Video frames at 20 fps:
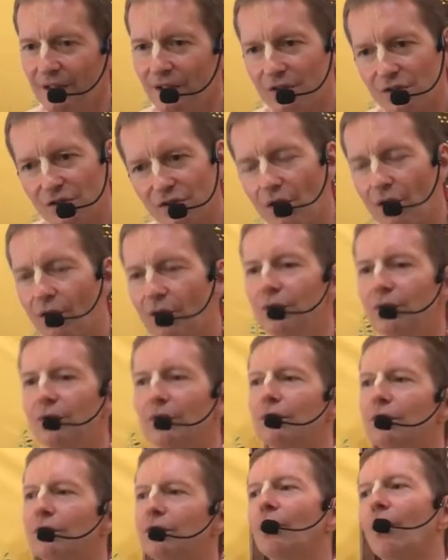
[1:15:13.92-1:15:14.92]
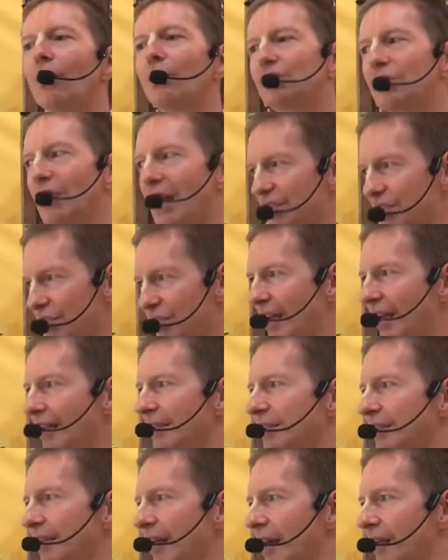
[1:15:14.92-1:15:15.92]
So, though Shastra
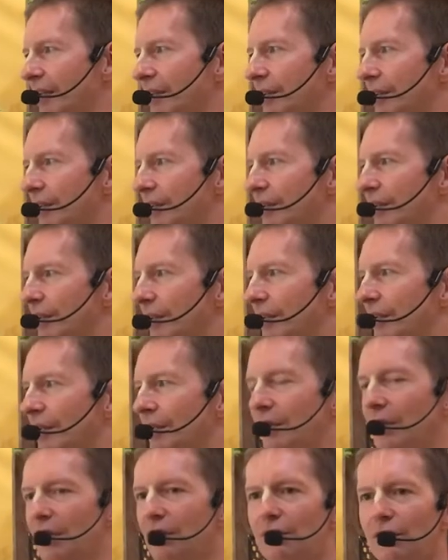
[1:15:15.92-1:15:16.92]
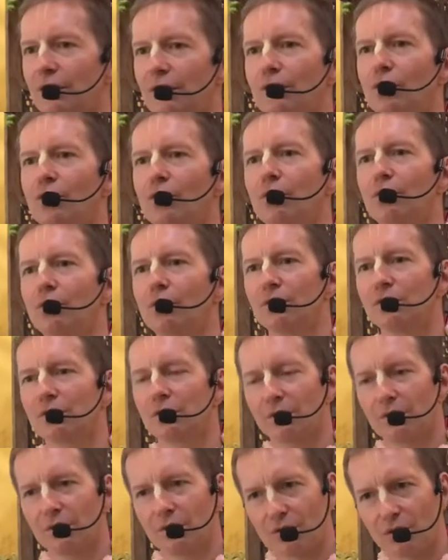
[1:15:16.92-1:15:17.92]
has said that gurus
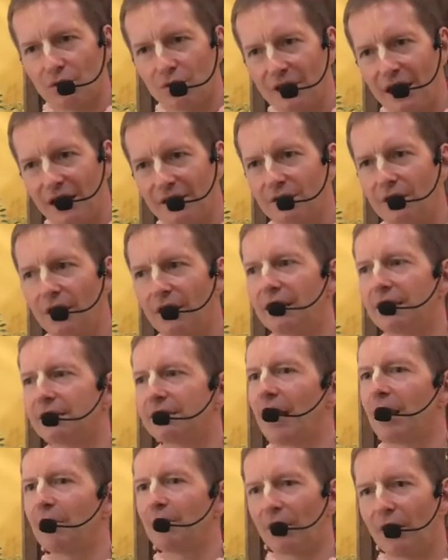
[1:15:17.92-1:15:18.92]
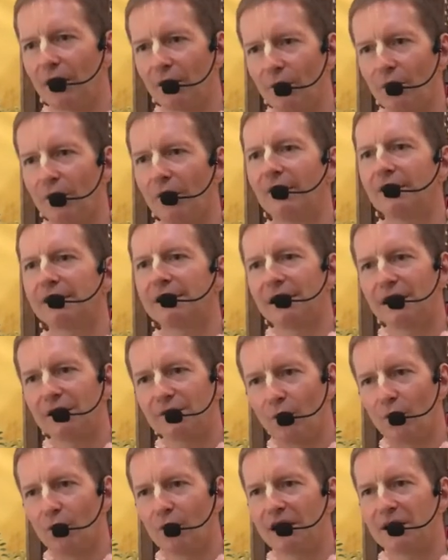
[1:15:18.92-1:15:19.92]
should test the disciple and all these things
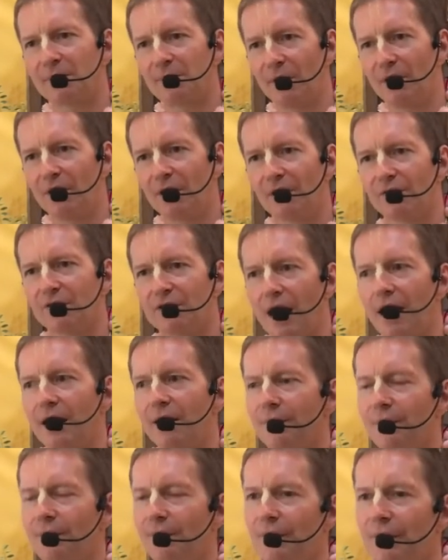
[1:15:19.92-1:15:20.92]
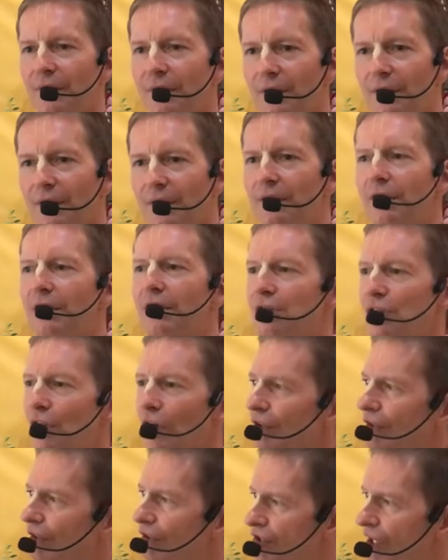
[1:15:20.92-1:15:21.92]
for all this period of time, these
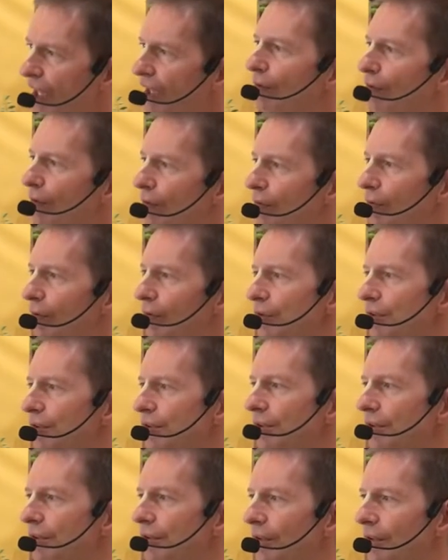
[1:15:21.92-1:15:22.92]
are the general rules.